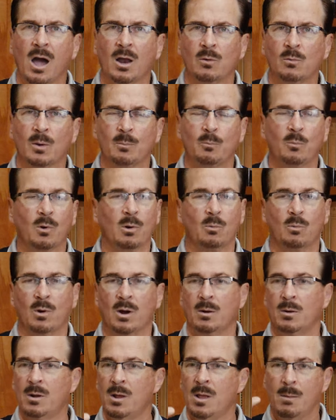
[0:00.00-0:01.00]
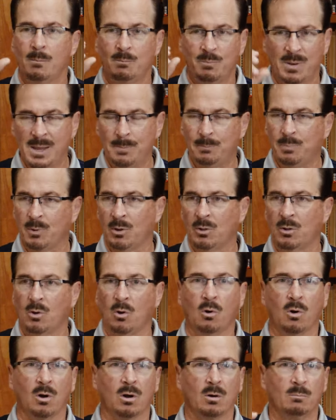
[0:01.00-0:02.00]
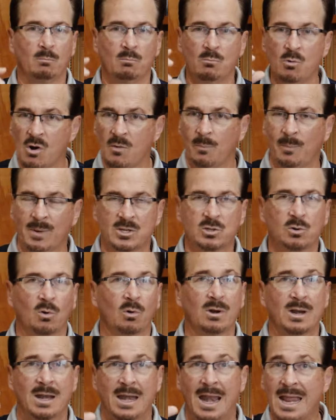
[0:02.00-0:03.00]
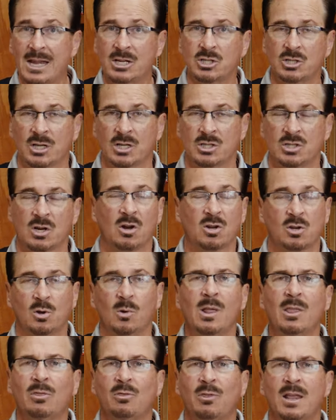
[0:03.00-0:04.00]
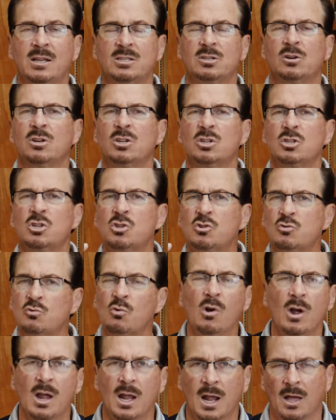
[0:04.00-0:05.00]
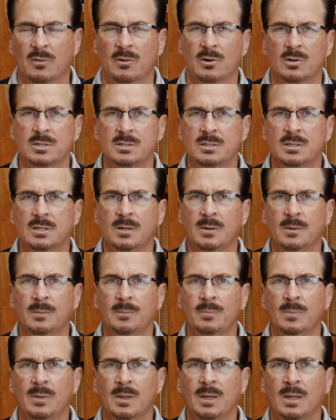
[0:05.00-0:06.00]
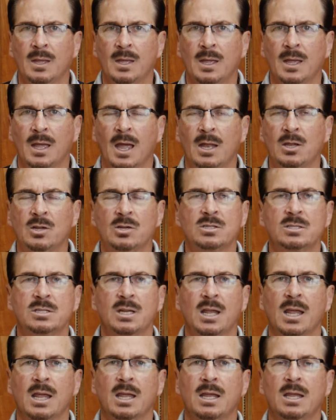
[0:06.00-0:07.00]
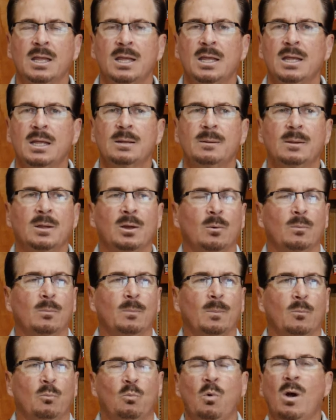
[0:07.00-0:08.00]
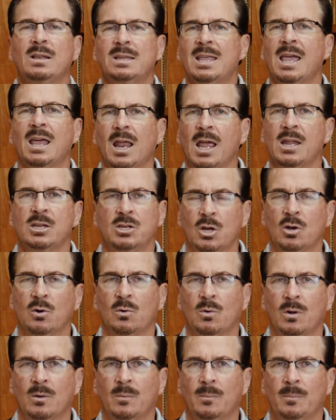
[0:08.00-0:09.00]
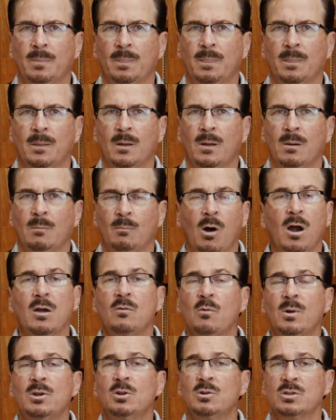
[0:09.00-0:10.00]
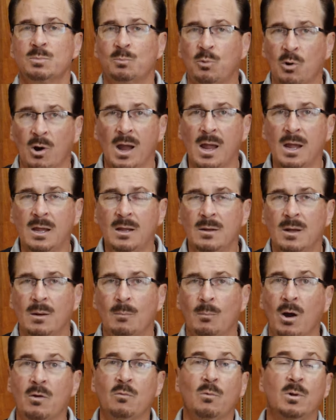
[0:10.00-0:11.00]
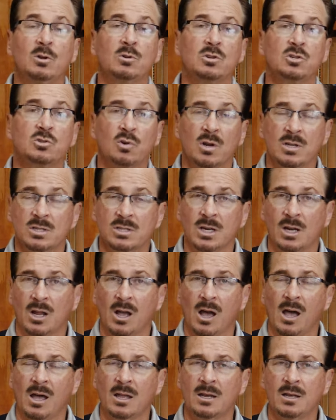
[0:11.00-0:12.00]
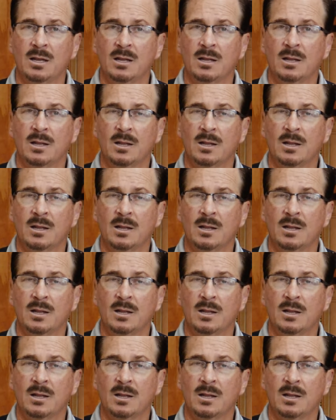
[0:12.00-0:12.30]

on where, where, where people or movements or nations are doing things that are destroying others. And you say, you know, what can I do? Part of what we do is pray. Part of what we do is trust in God.